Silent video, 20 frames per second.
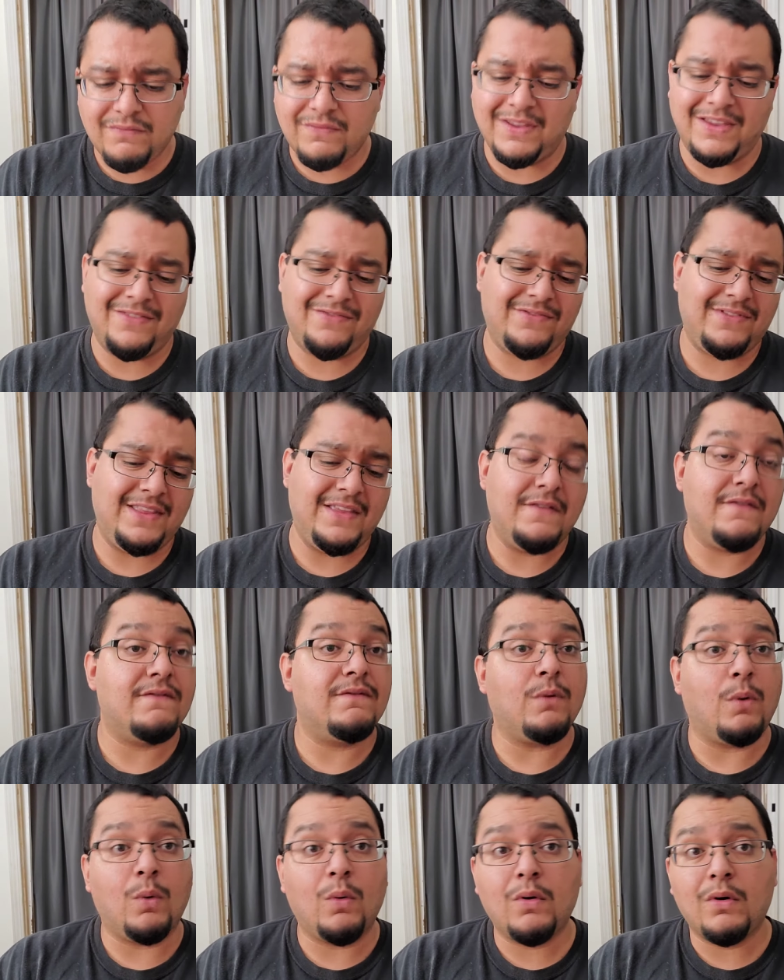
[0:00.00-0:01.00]

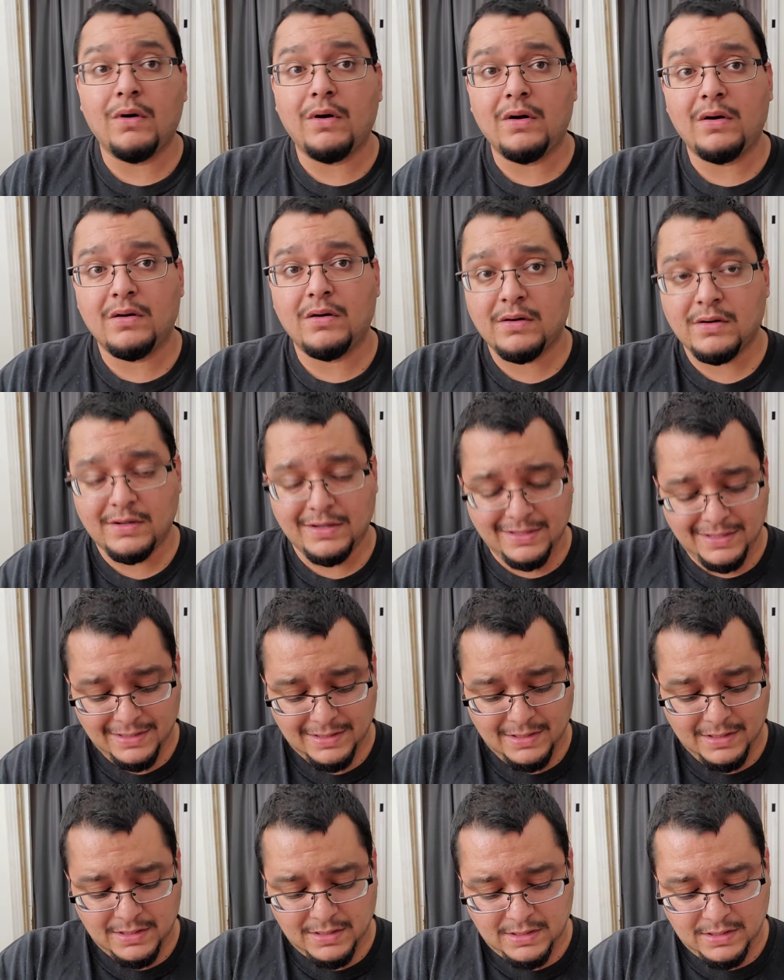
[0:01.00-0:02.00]

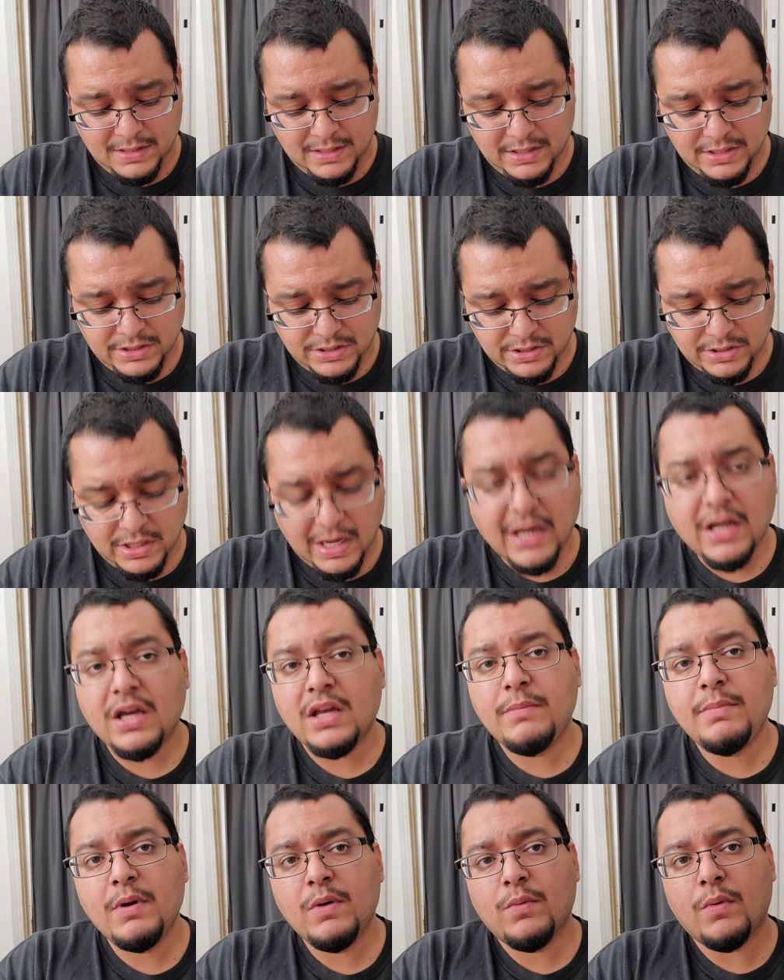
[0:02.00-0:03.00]
54-ish. I
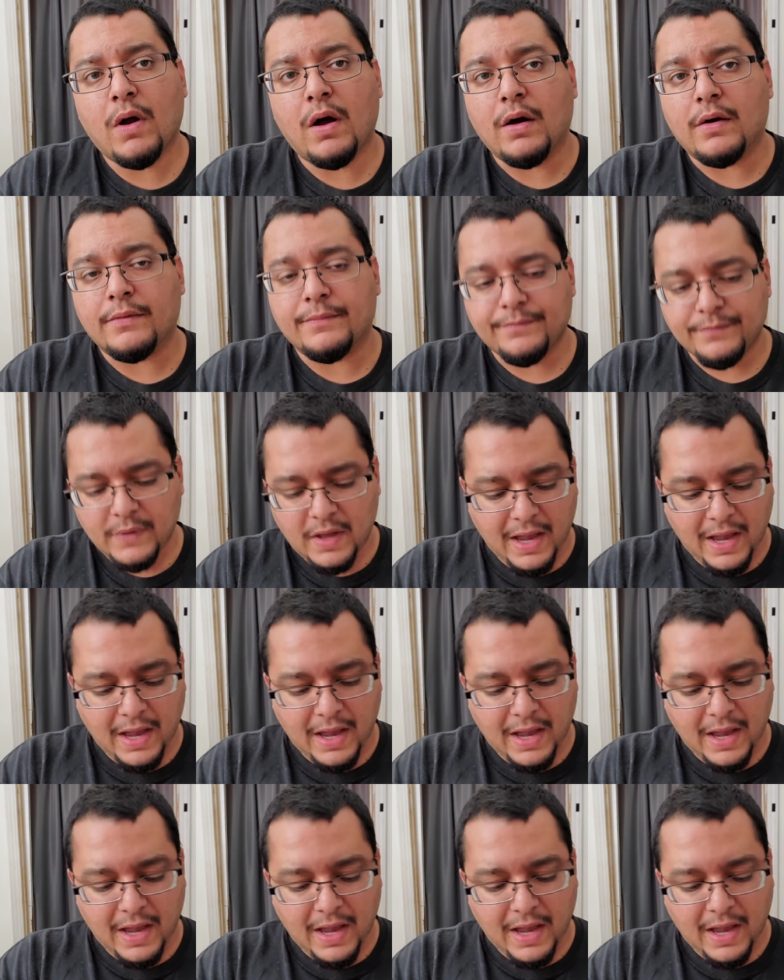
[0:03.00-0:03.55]
could be wrong.